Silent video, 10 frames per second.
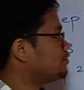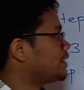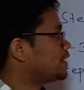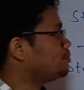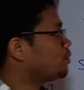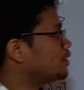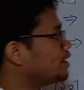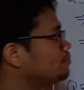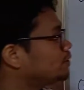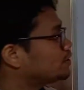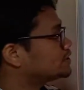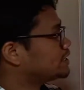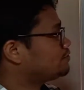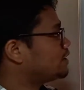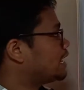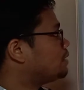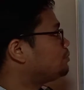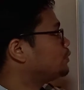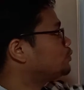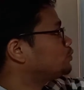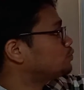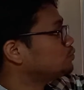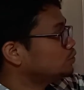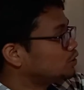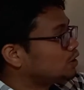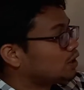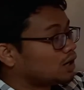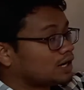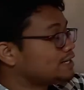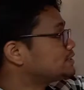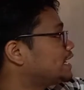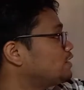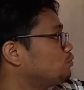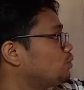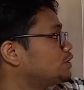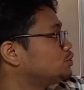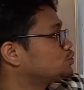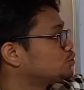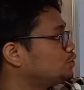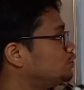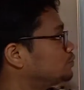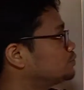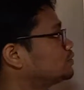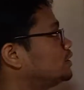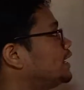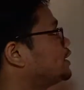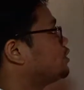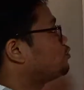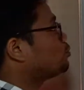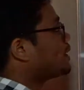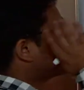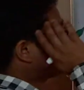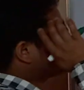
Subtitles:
very important because it will help you to understand what you should do. Like if you by chance